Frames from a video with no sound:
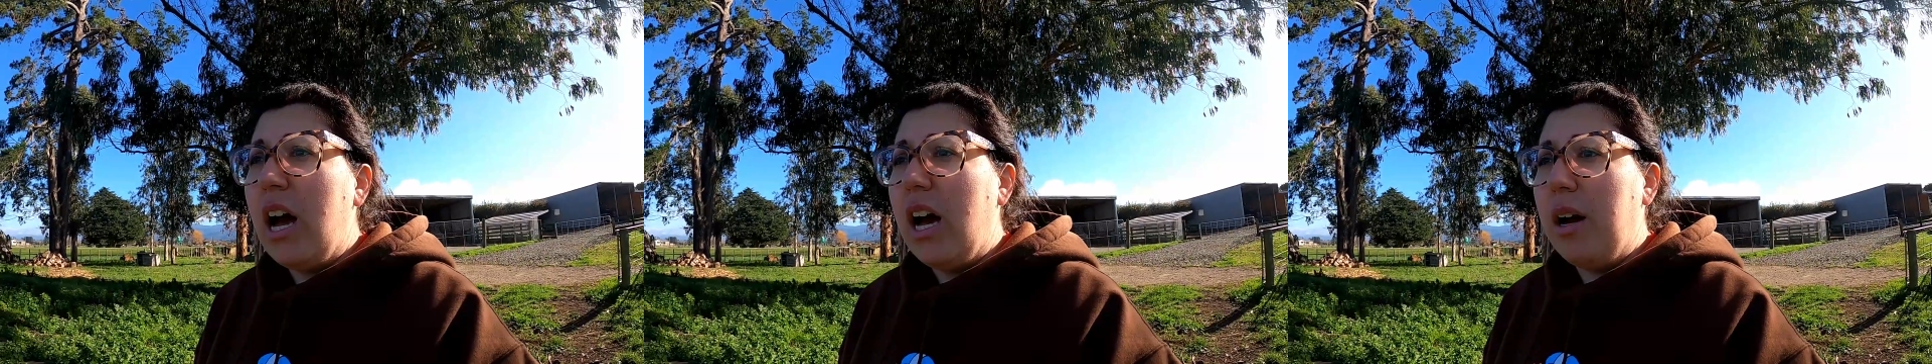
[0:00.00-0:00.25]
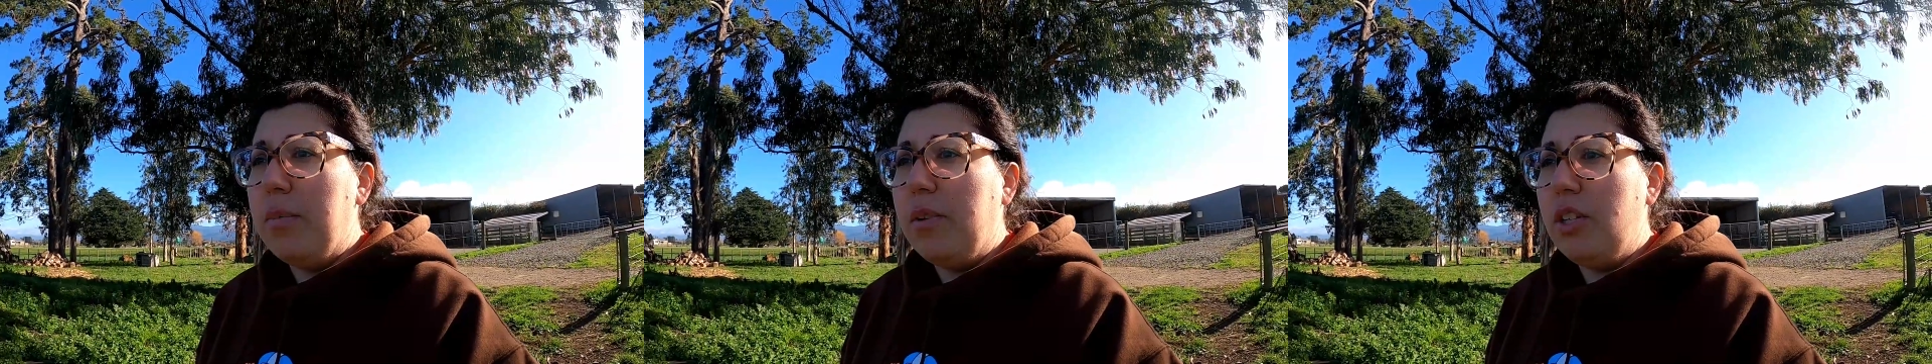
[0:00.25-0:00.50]

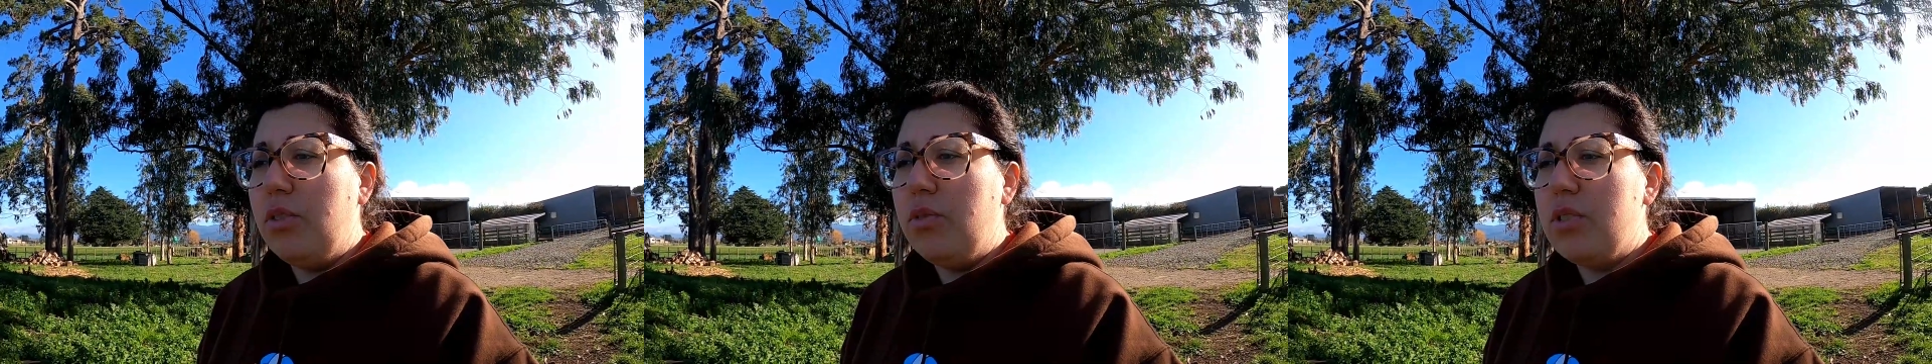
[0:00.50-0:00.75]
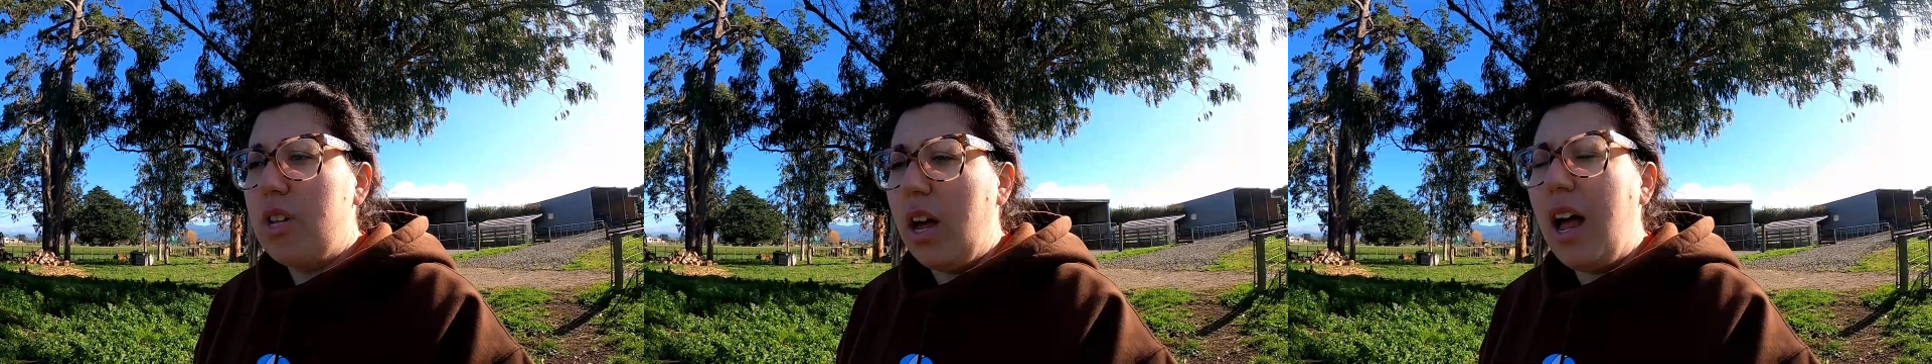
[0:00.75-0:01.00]
How
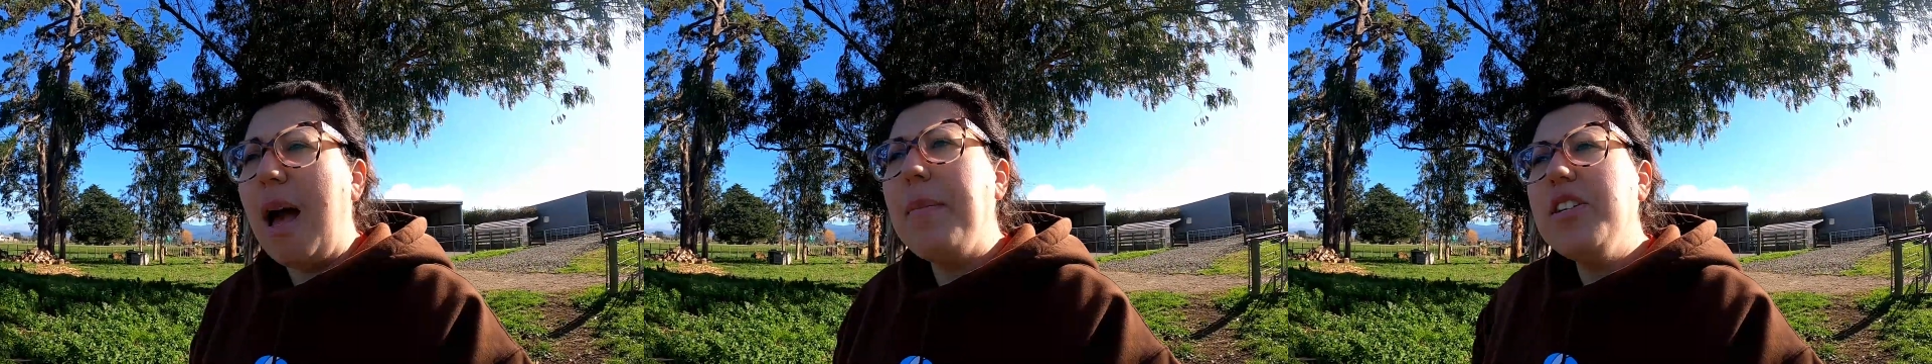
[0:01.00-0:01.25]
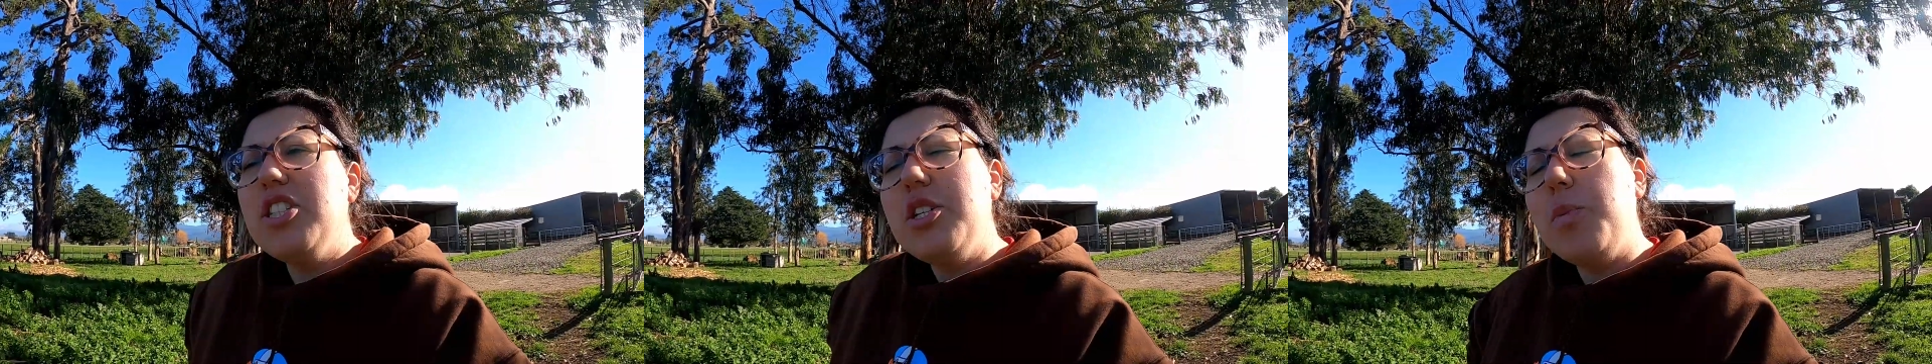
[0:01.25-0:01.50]

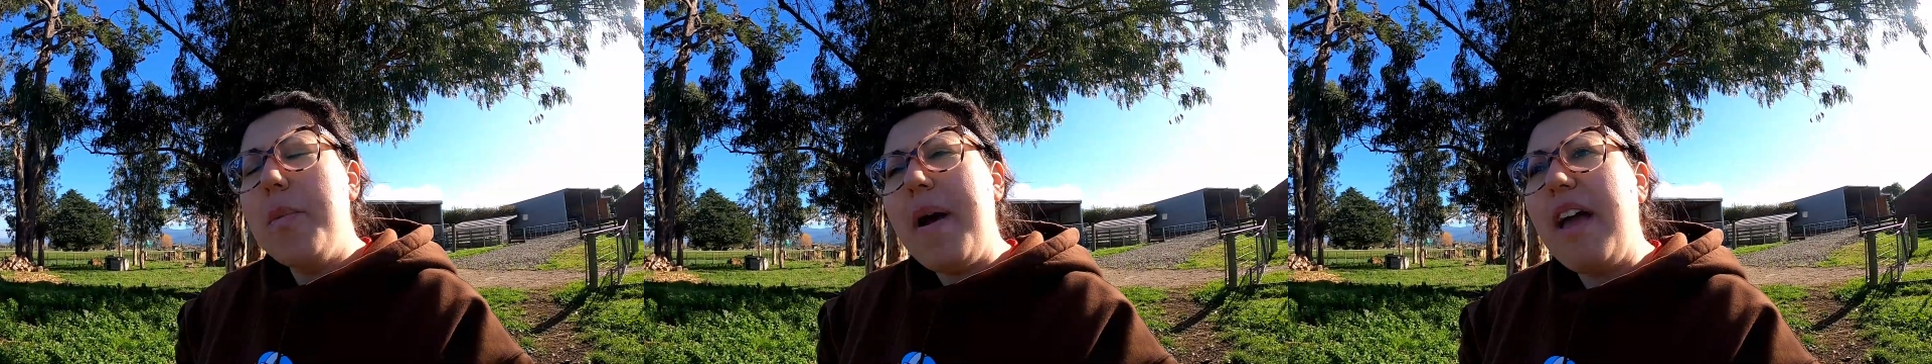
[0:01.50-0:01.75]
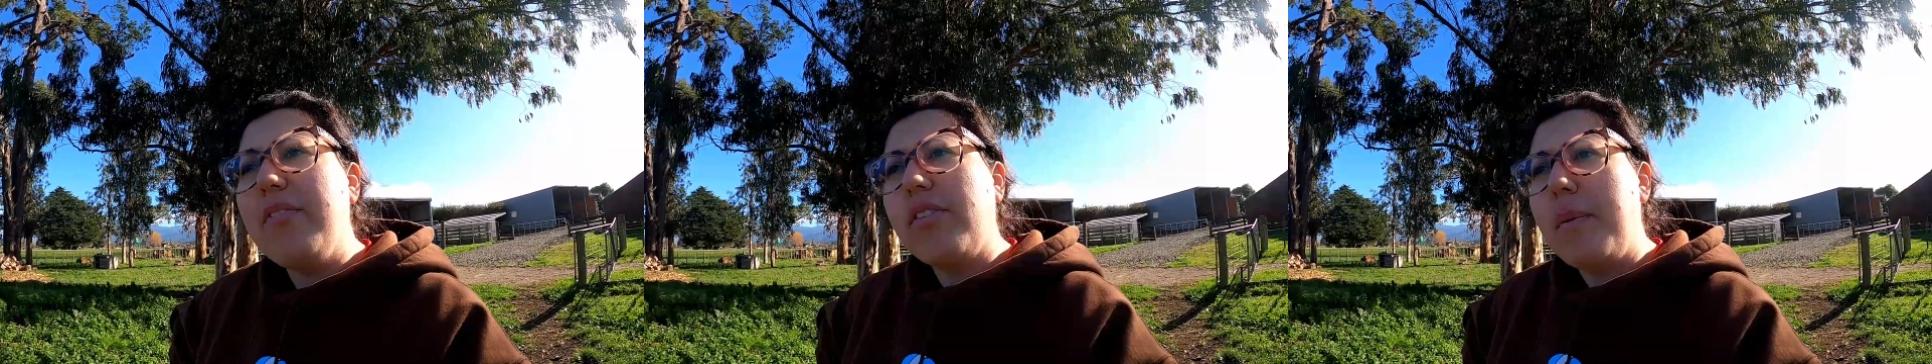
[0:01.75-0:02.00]
much did we
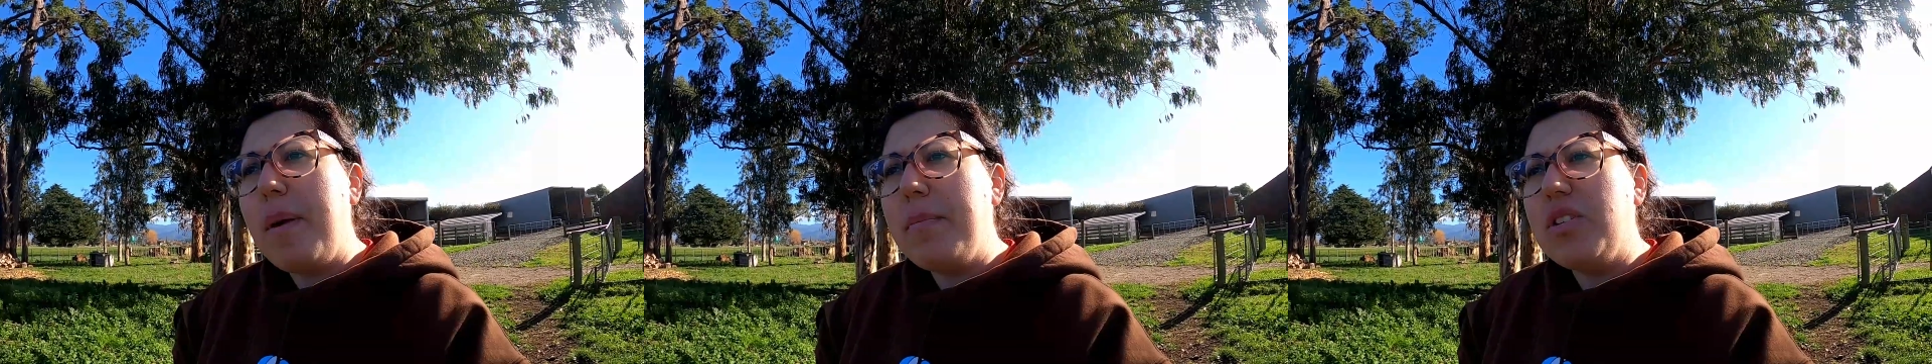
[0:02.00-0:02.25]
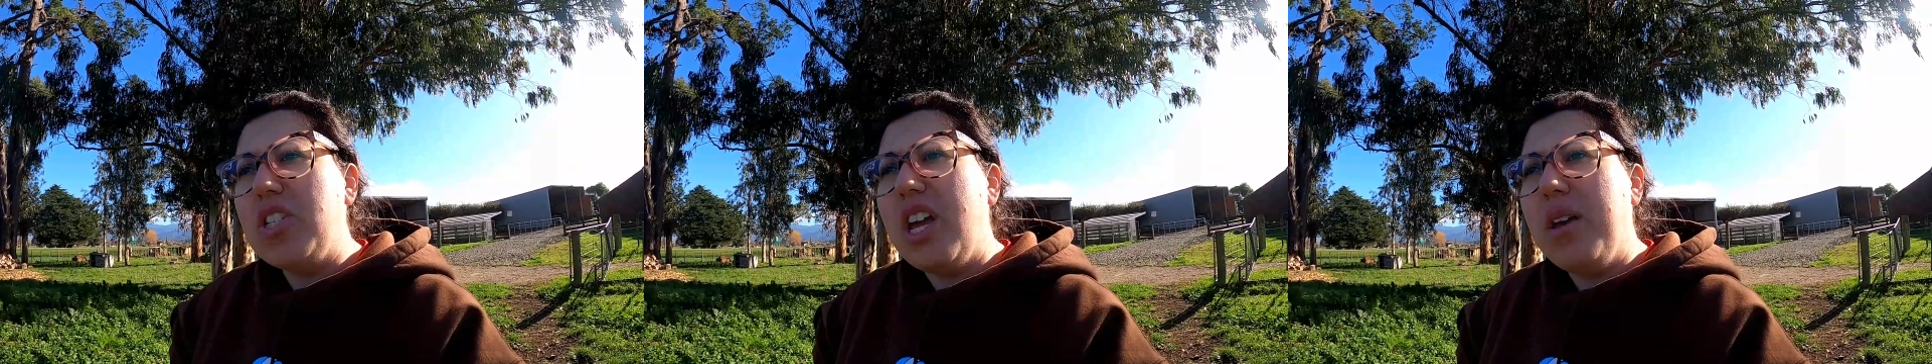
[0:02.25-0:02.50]
pay for our
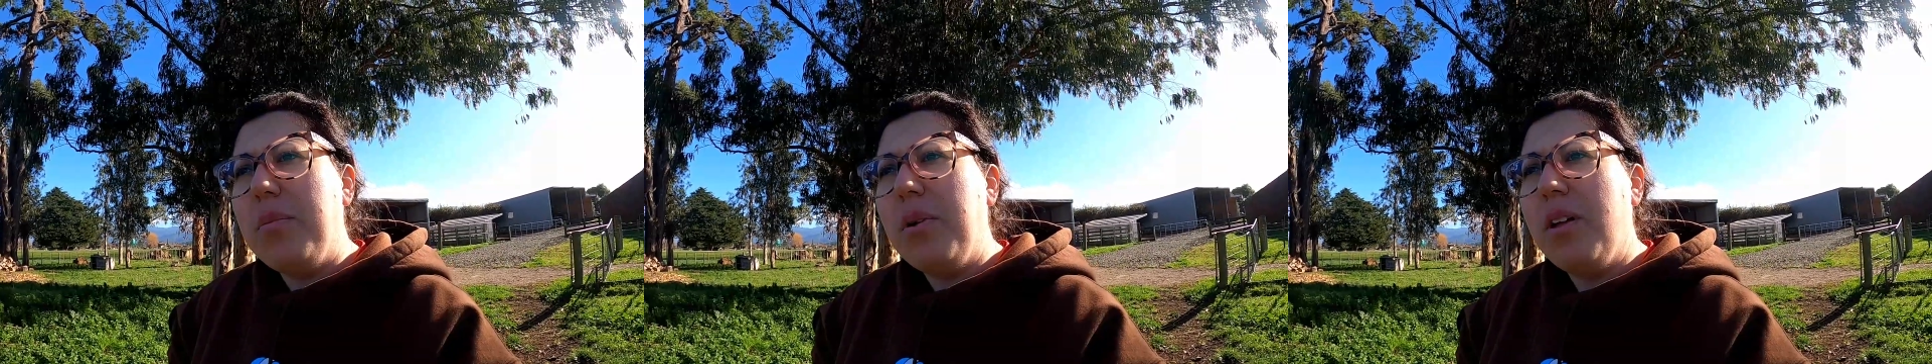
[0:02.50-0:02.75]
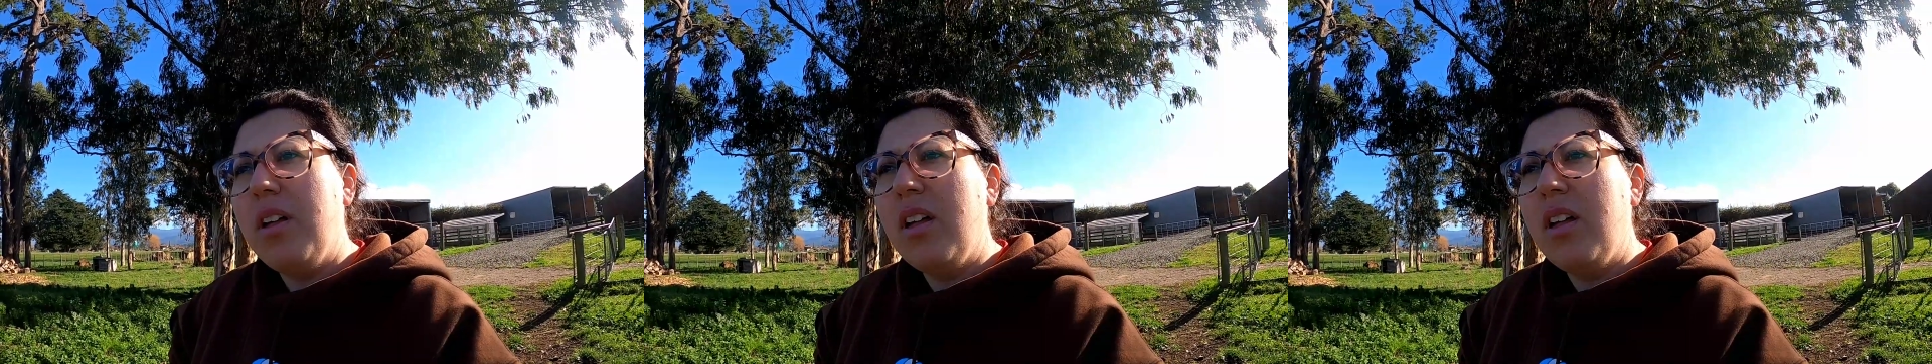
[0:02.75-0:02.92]
membership?